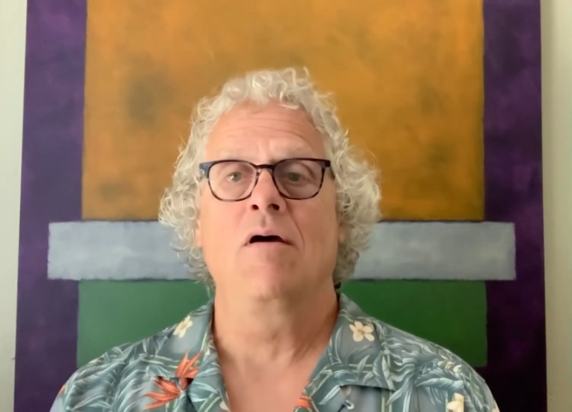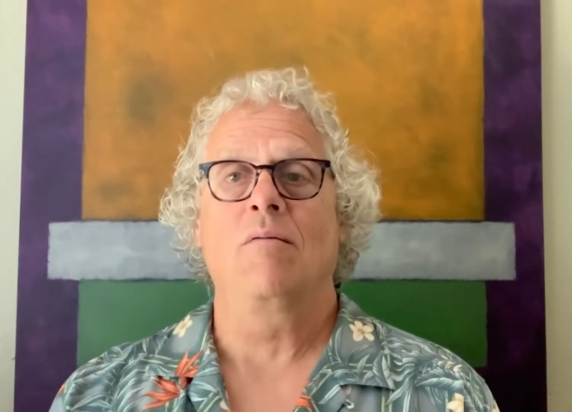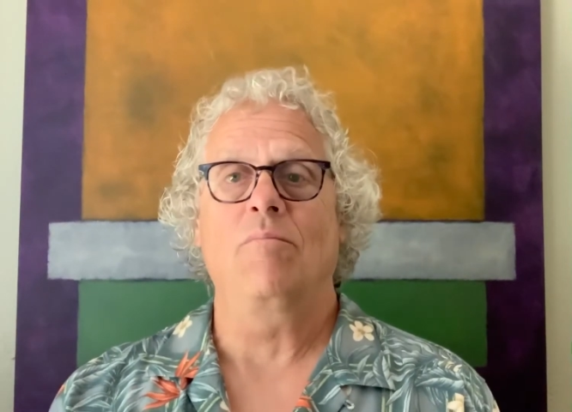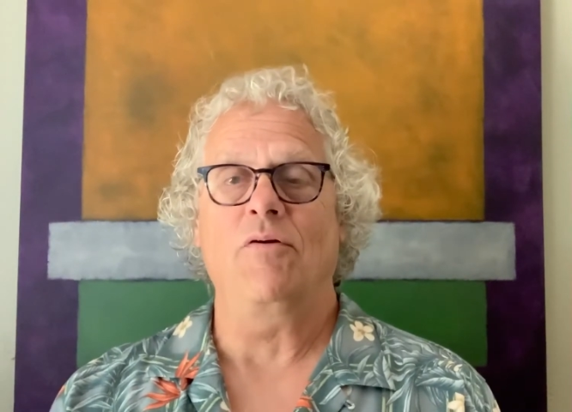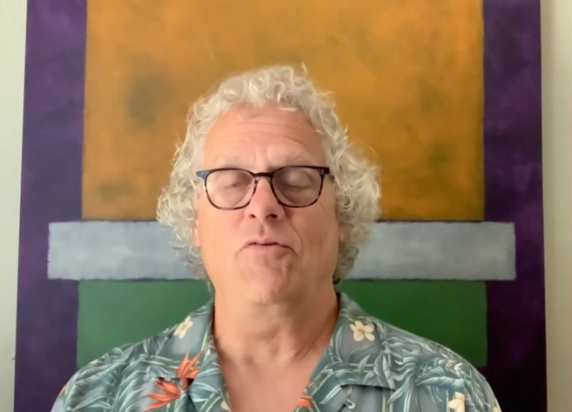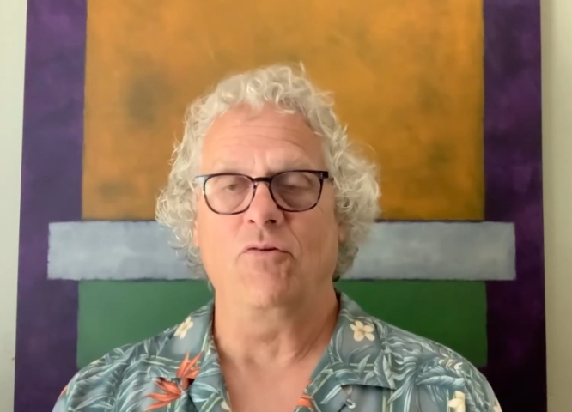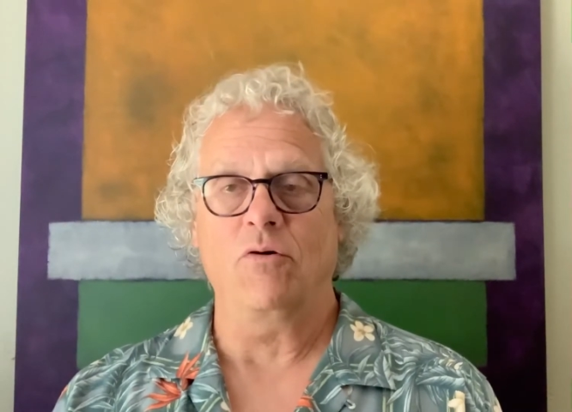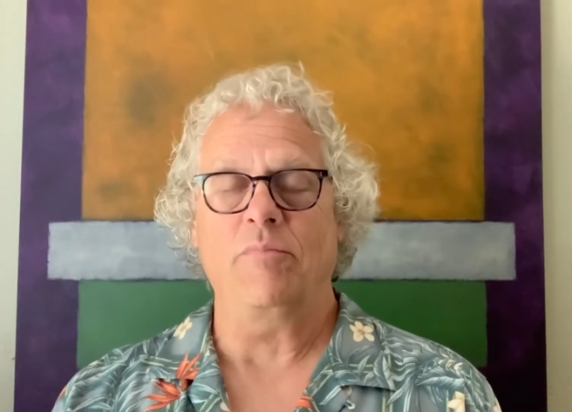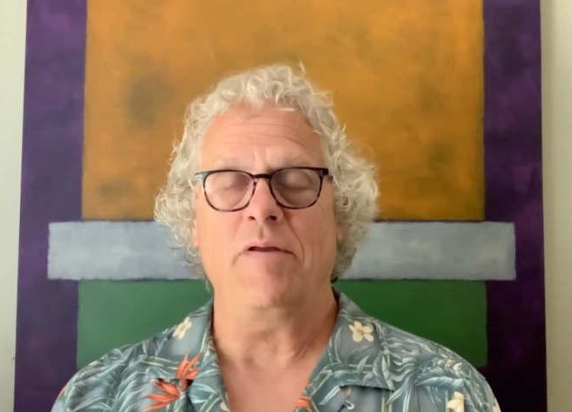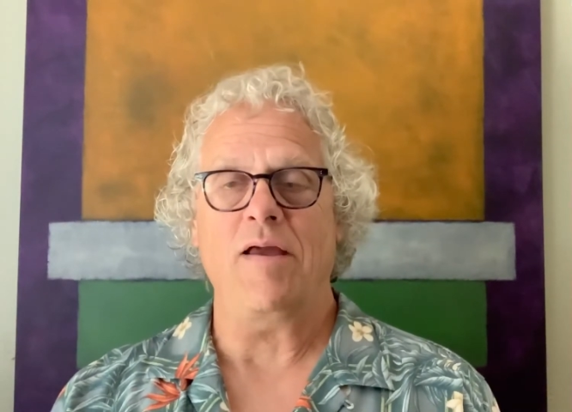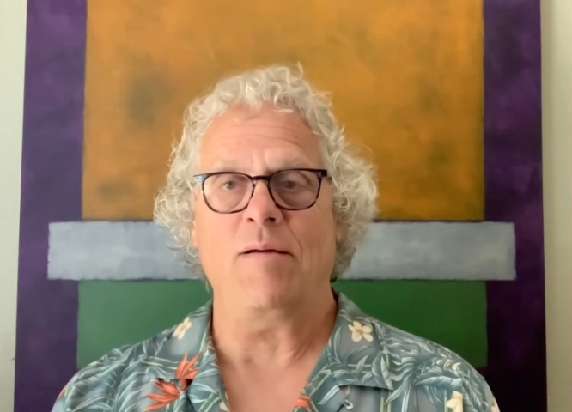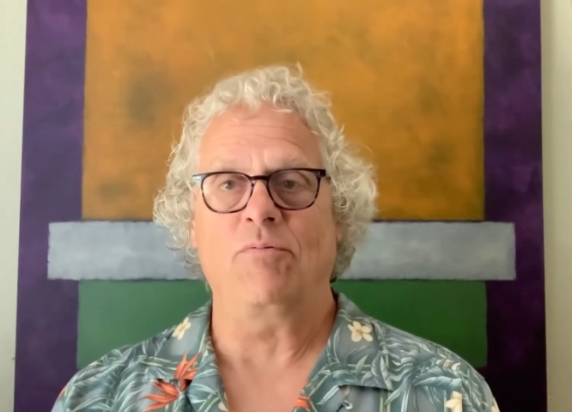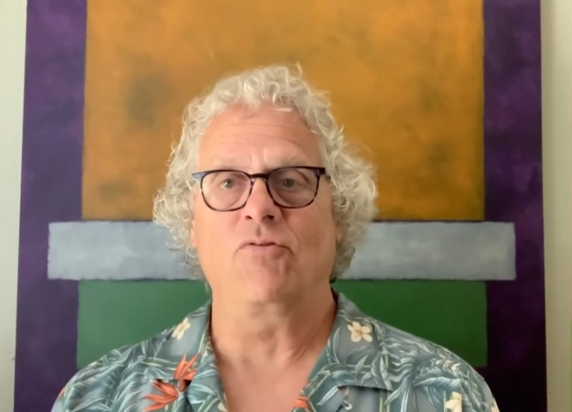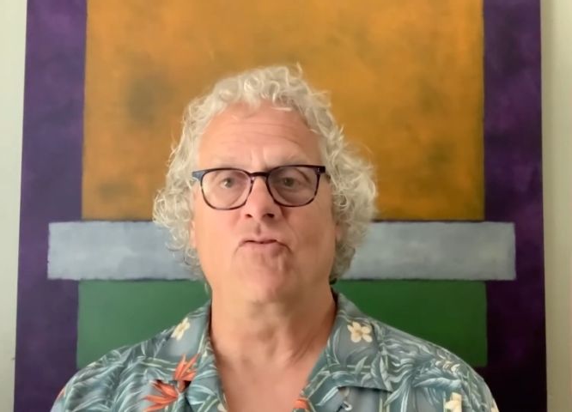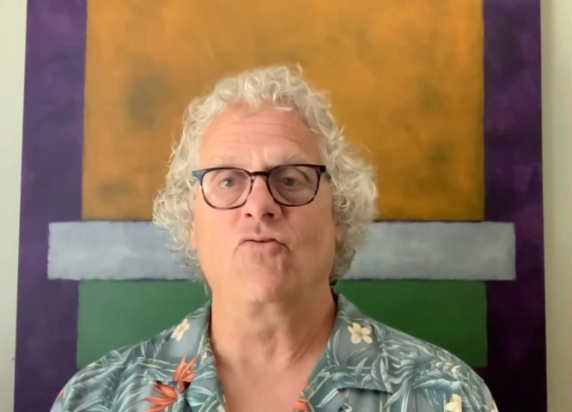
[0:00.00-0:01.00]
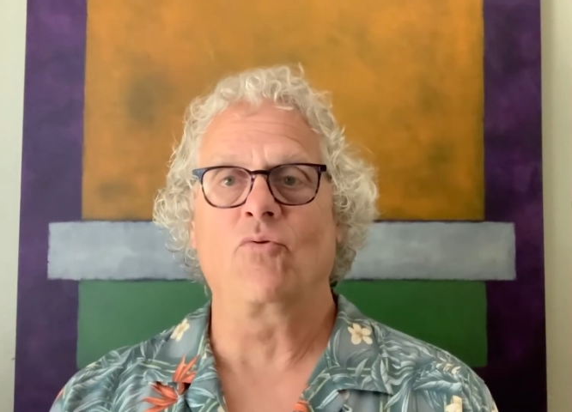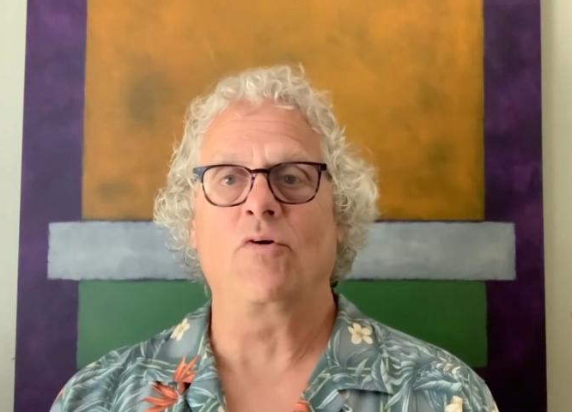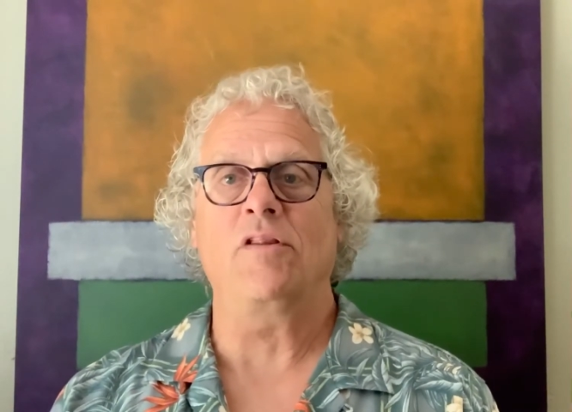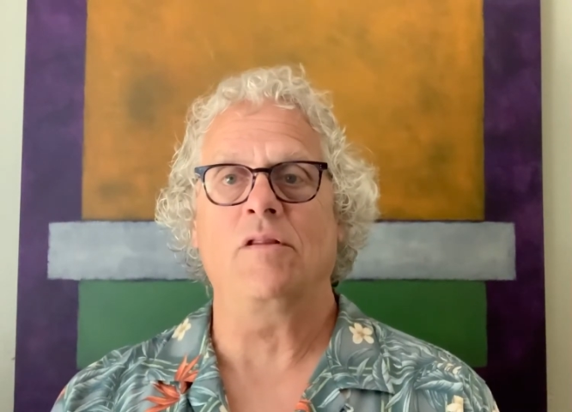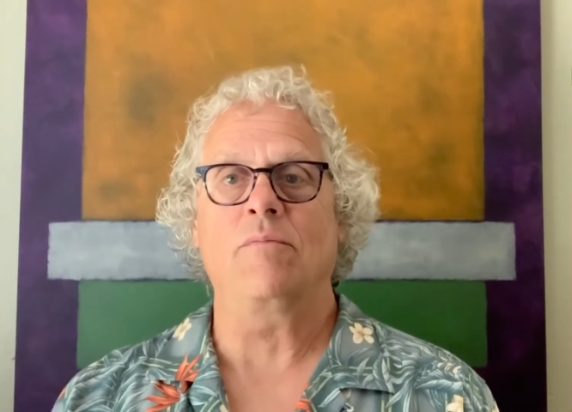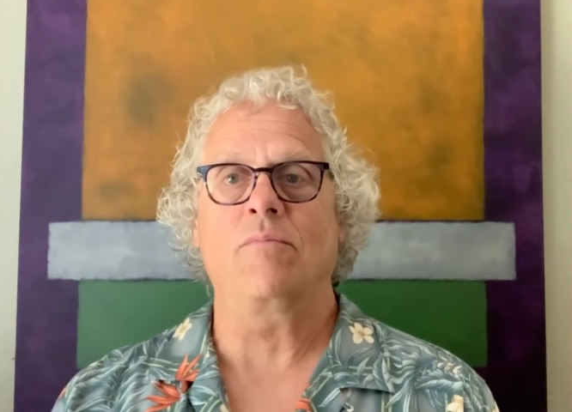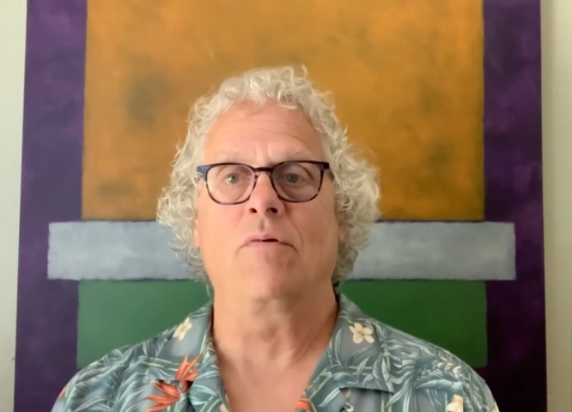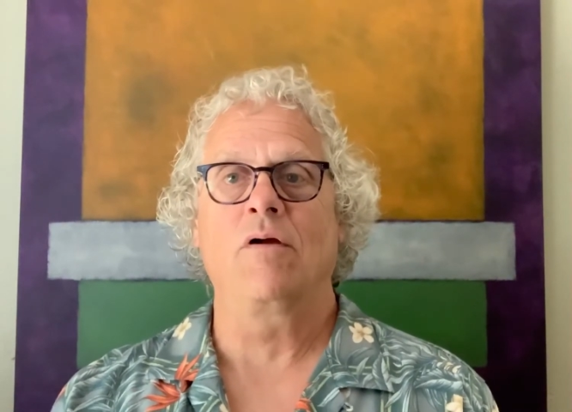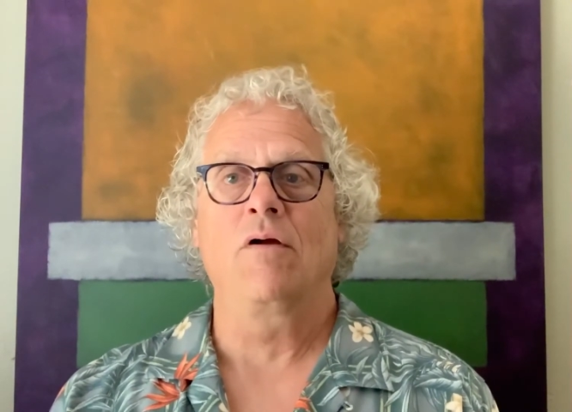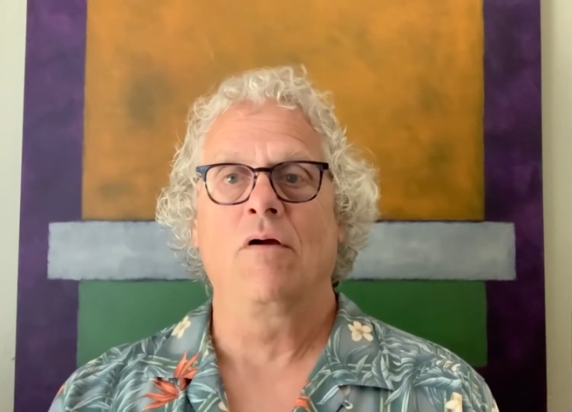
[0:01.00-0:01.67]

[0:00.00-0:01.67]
but you'll be able to join them